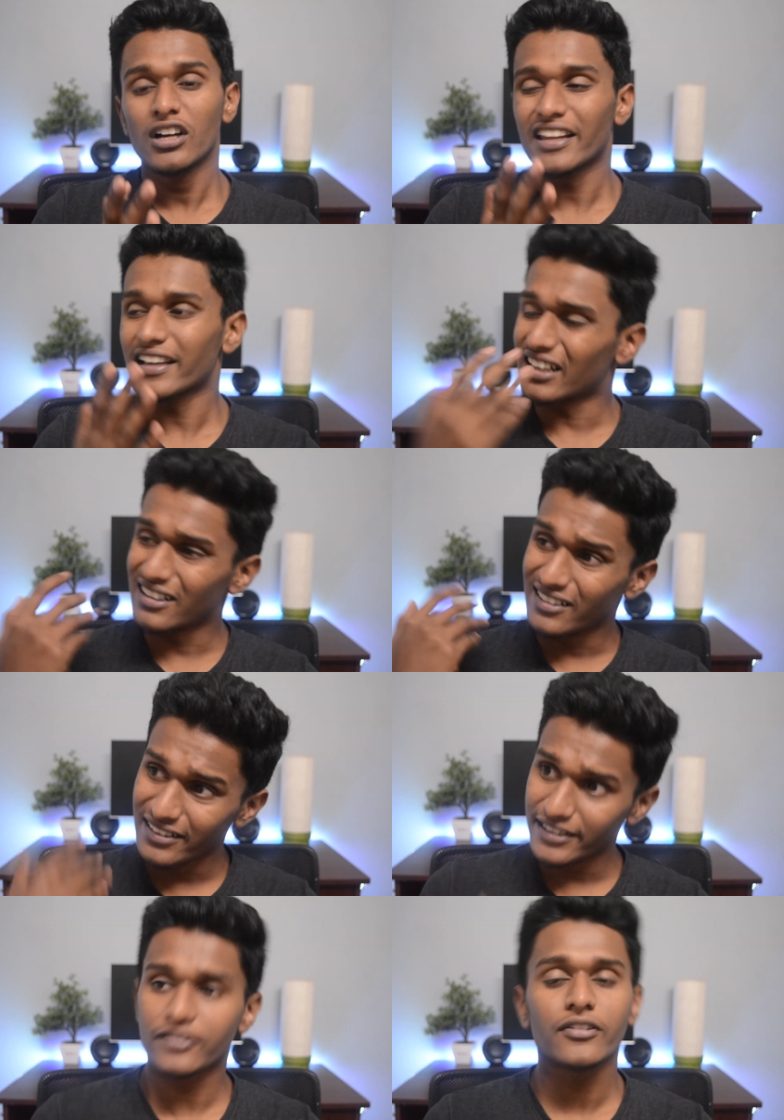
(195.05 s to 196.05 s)
like
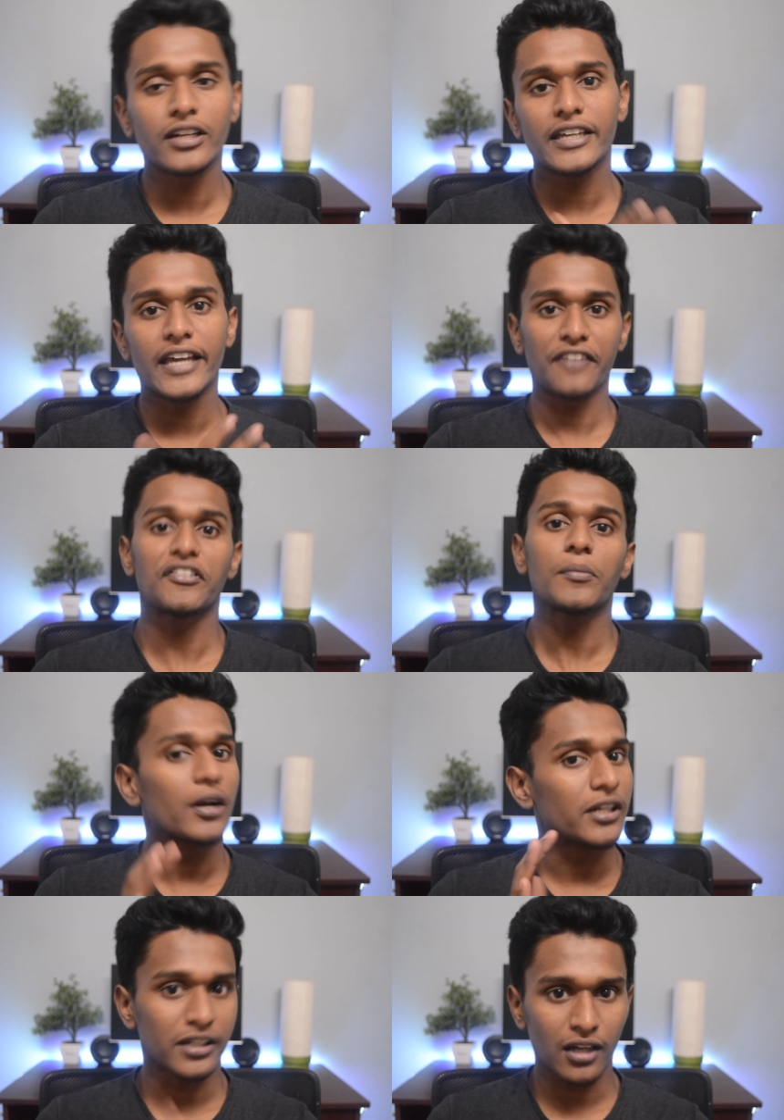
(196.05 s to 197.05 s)
literally heavy
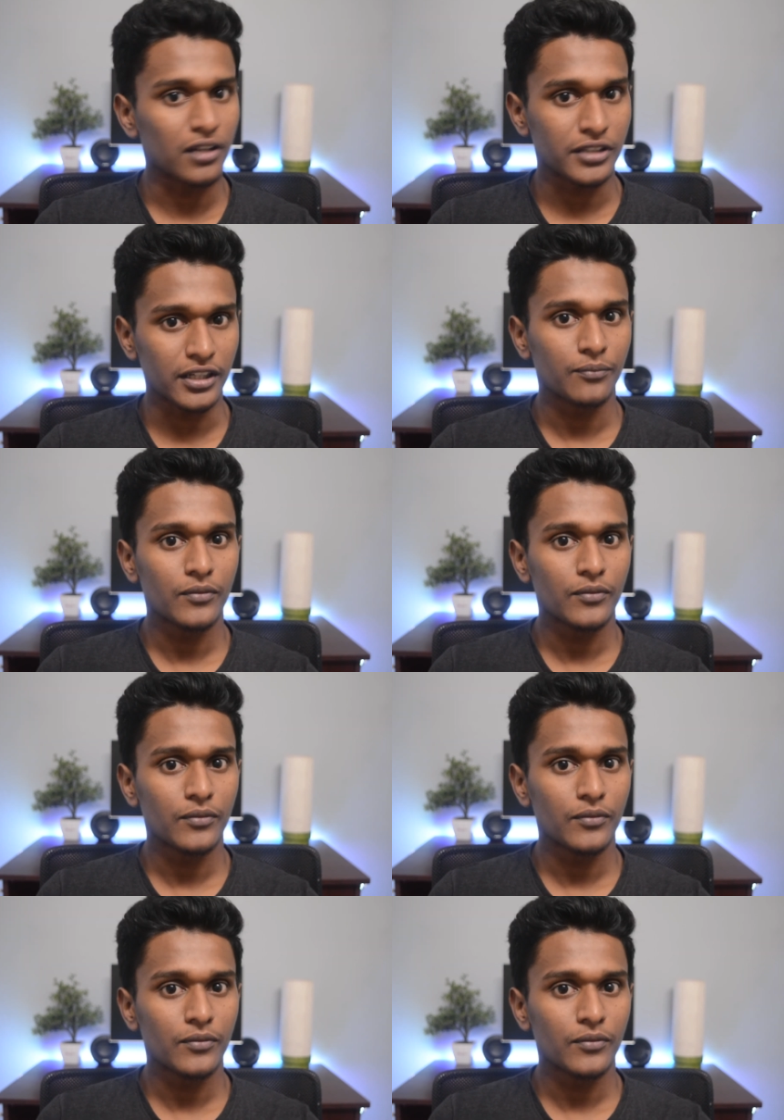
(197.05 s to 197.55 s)
multitasking